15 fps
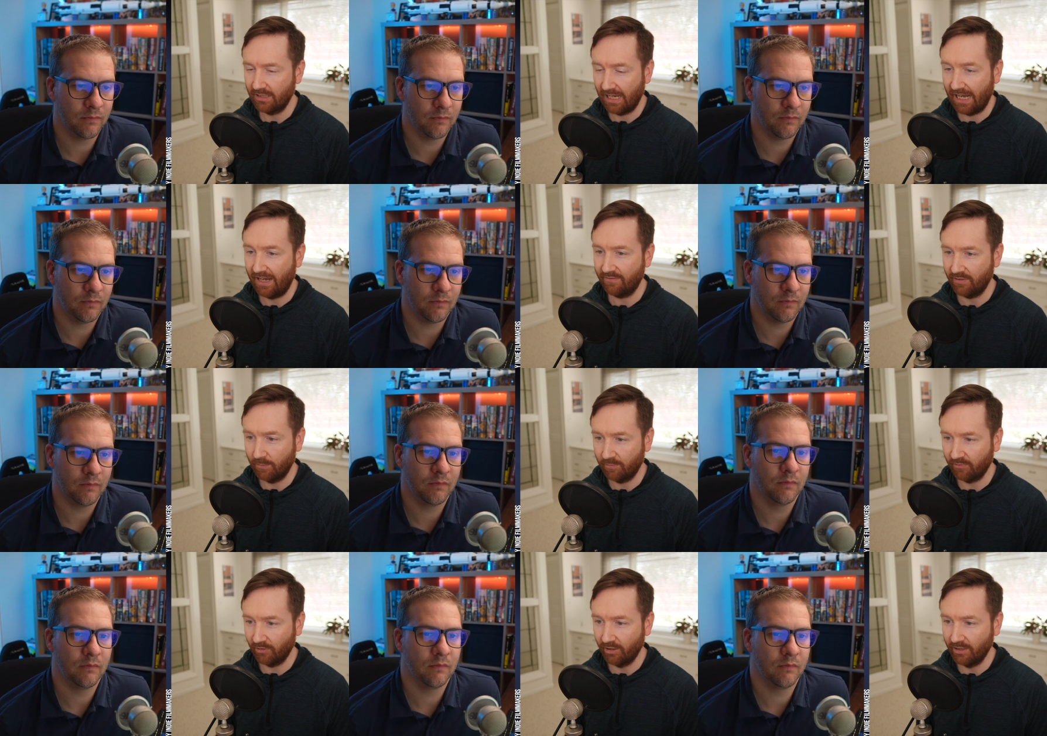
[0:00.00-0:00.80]
Speaker 1: half
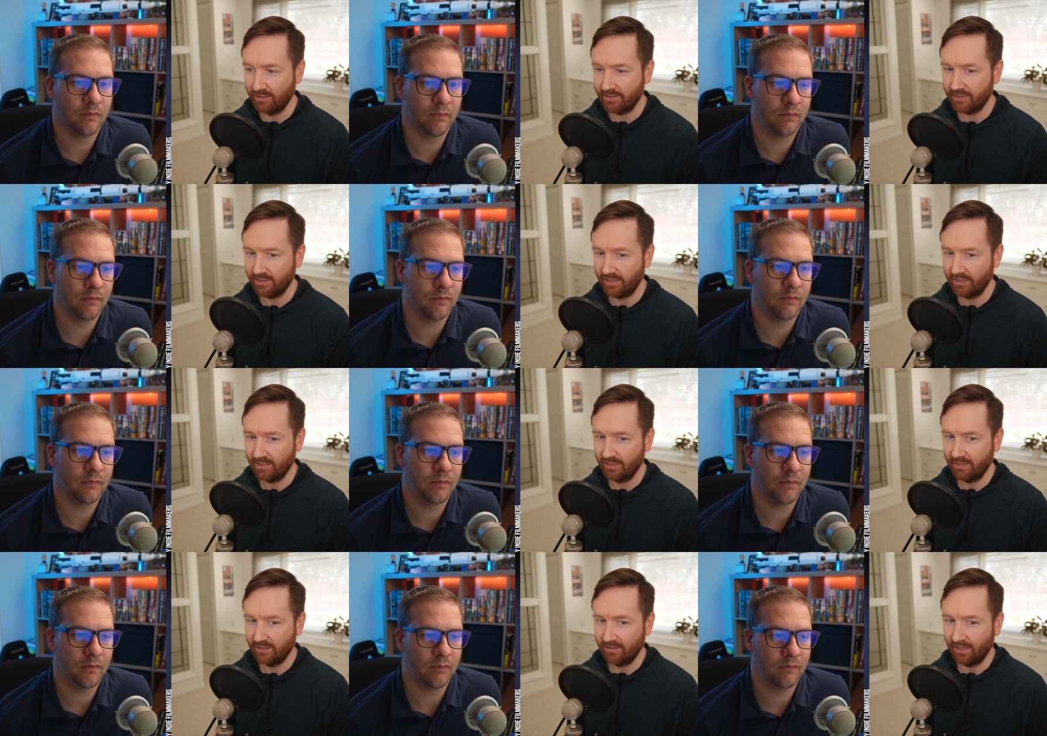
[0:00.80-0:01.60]
up front,
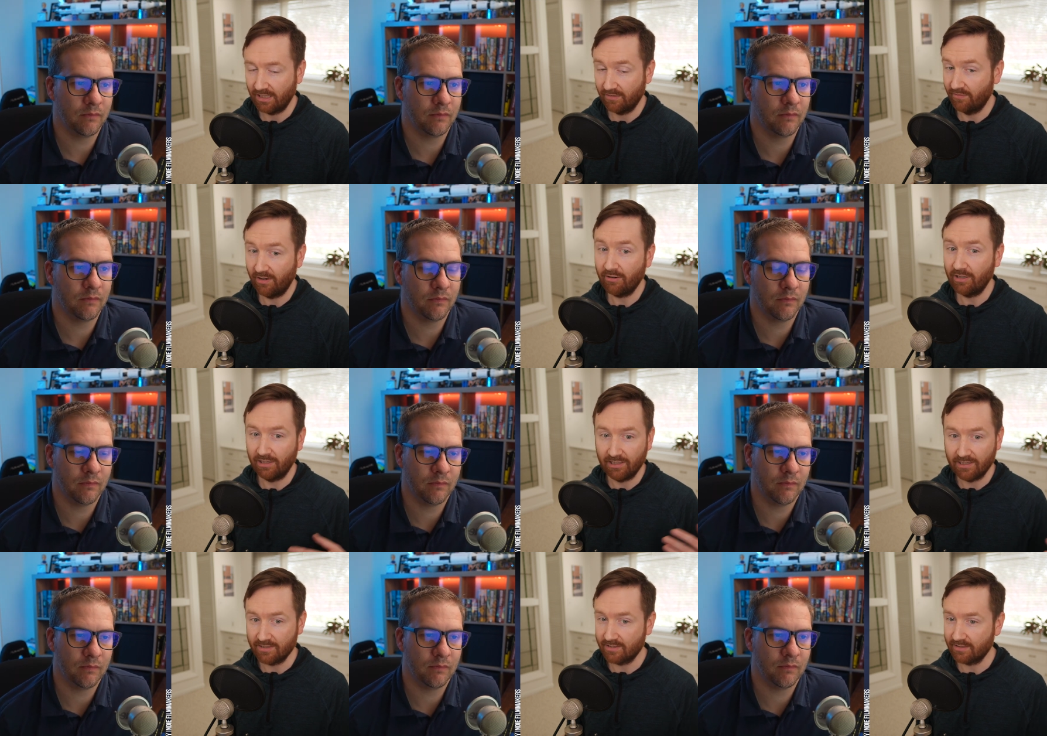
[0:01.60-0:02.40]
at the very
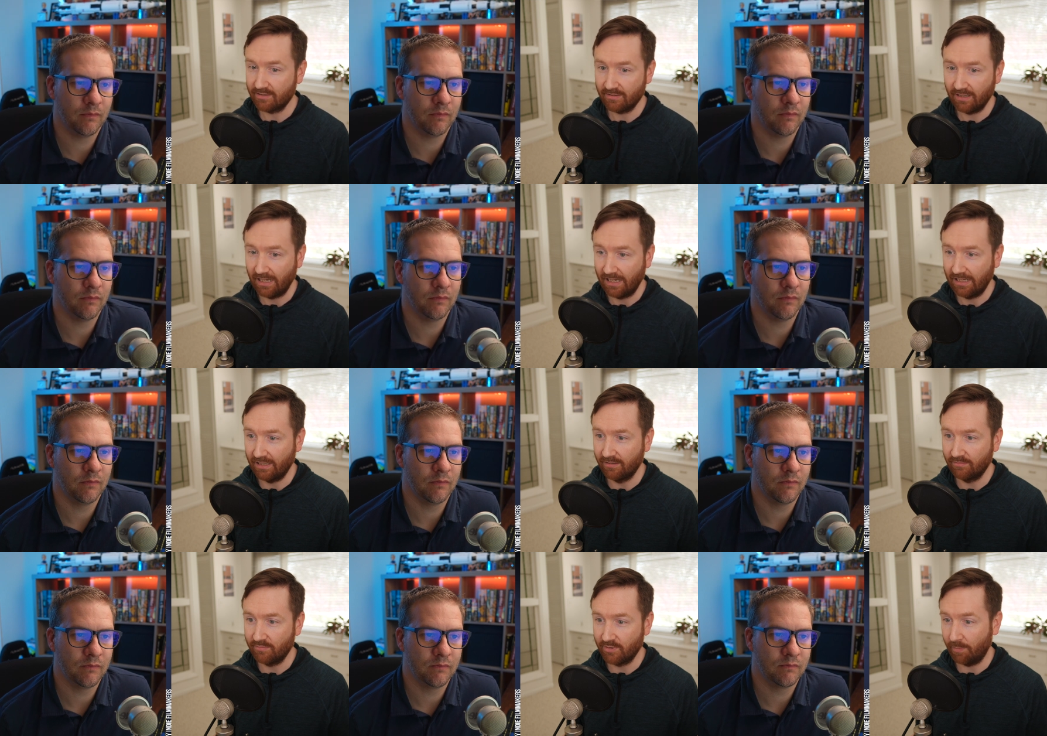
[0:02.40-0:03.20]
least,
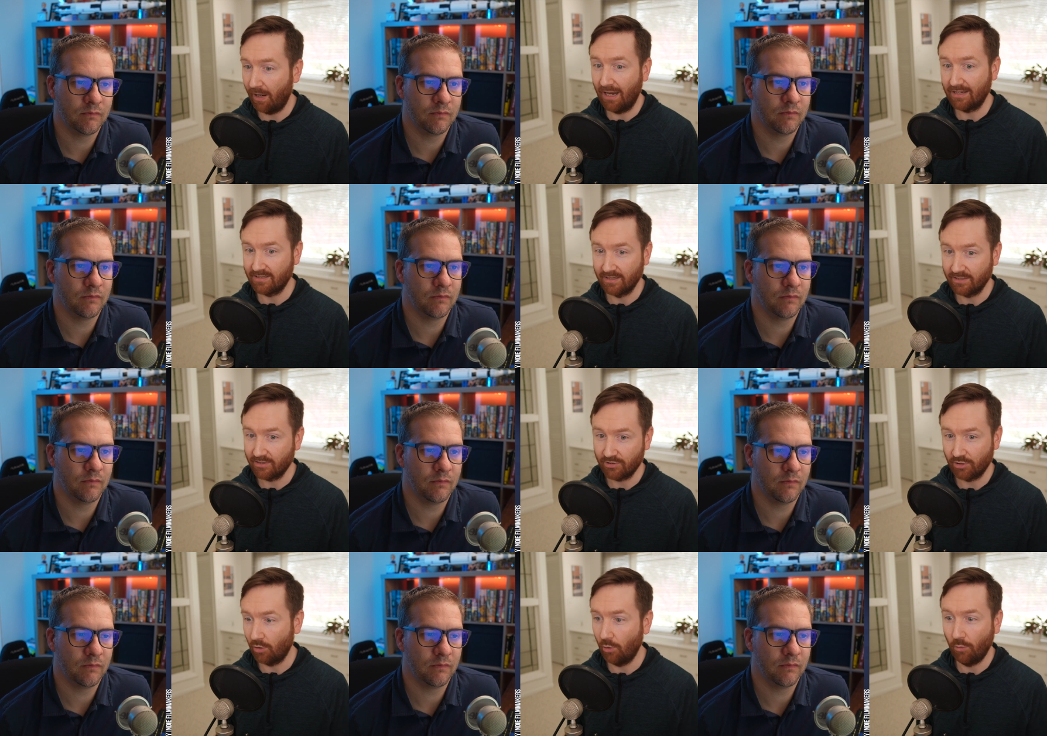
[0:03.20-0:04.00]
a deposit
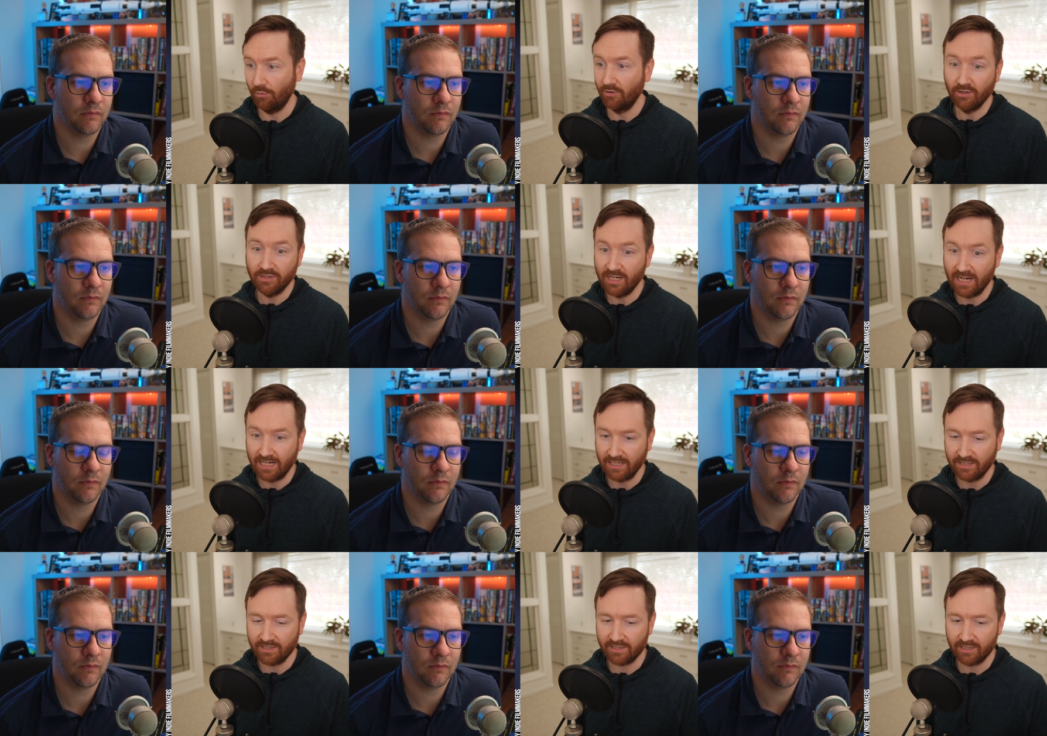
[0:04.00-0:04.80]
to hold the
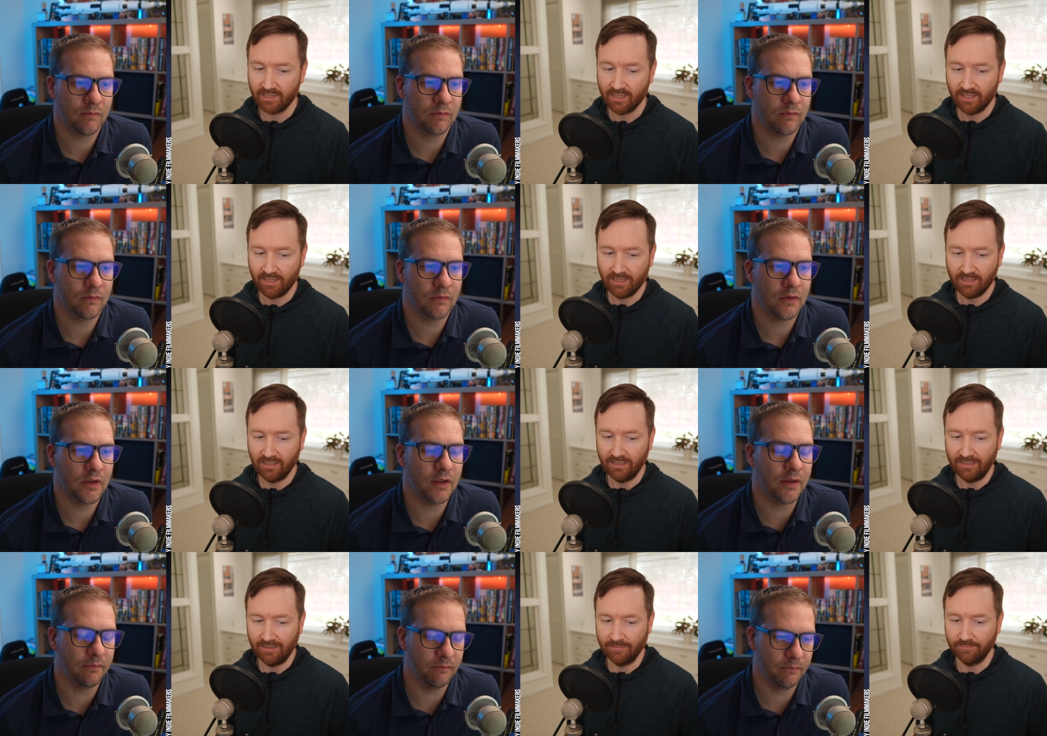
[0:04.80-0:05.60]
date.
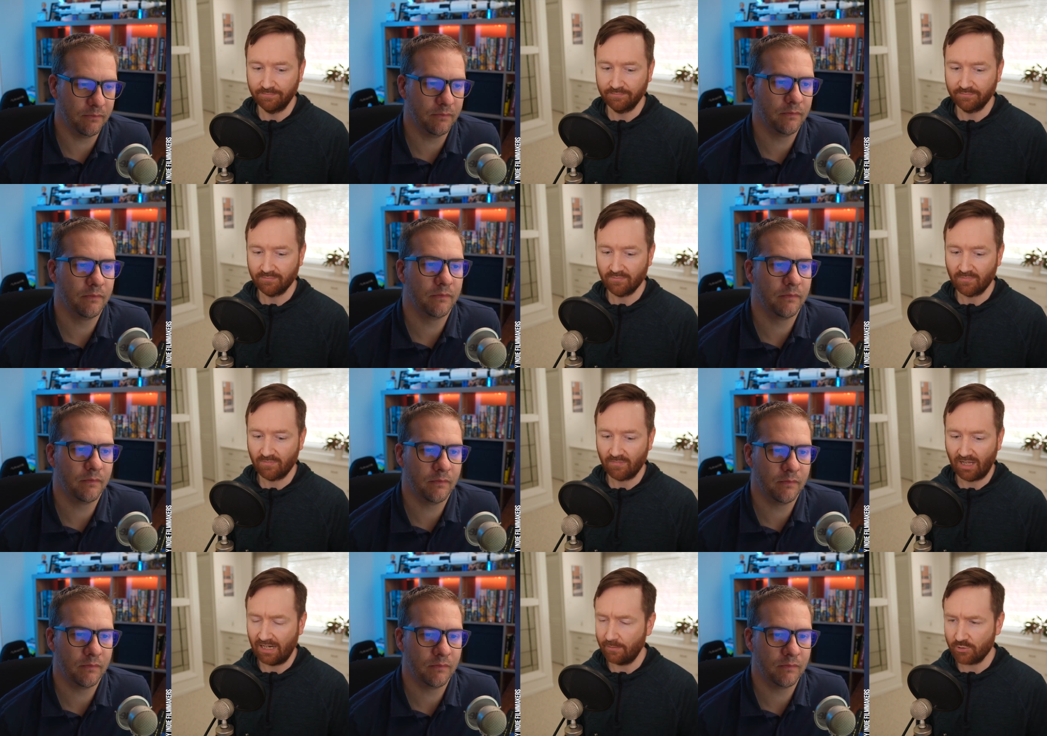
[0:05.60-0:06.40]
Um, yep.
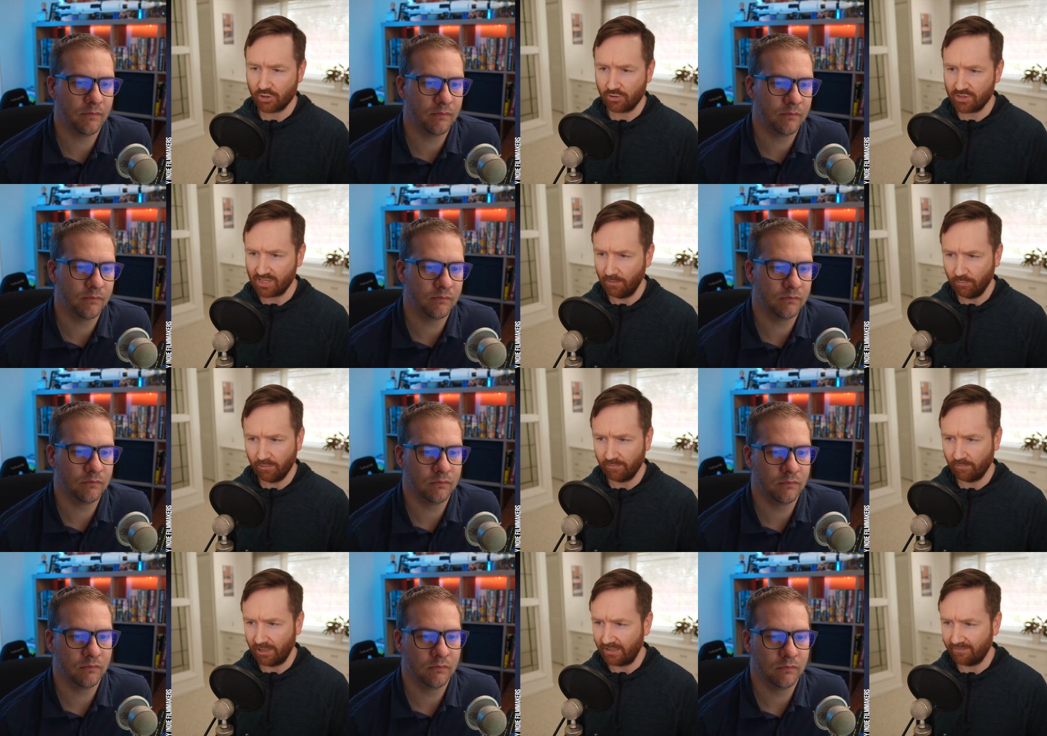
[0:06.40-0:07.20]
And I'm sure some
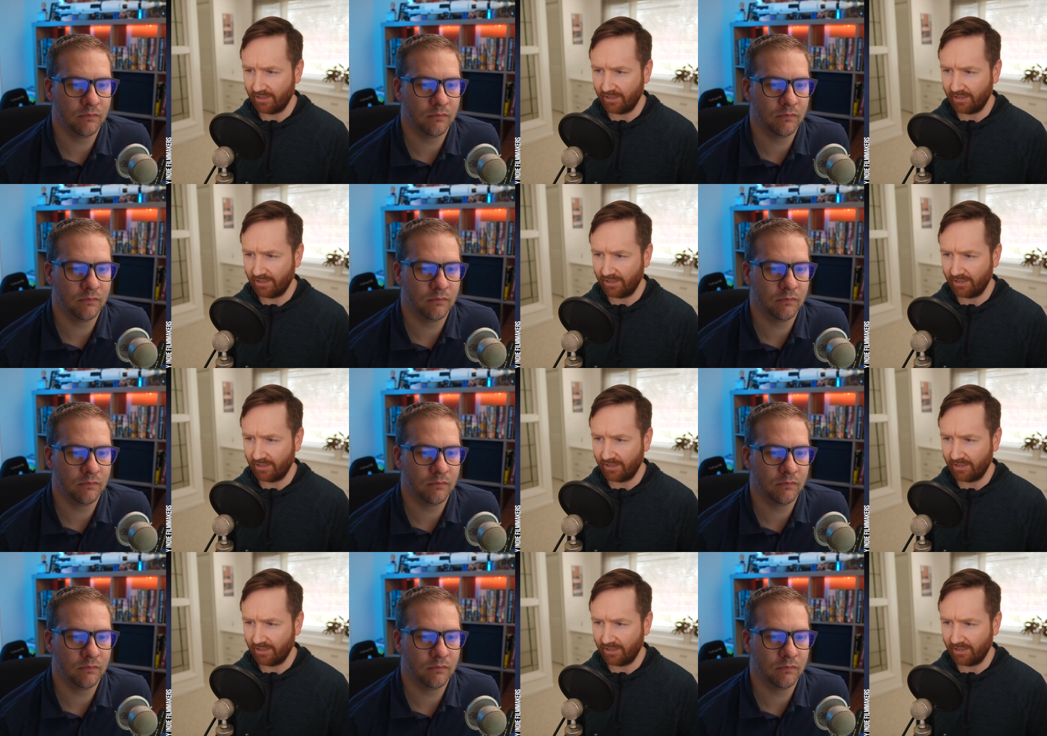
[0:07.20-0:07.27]
wedding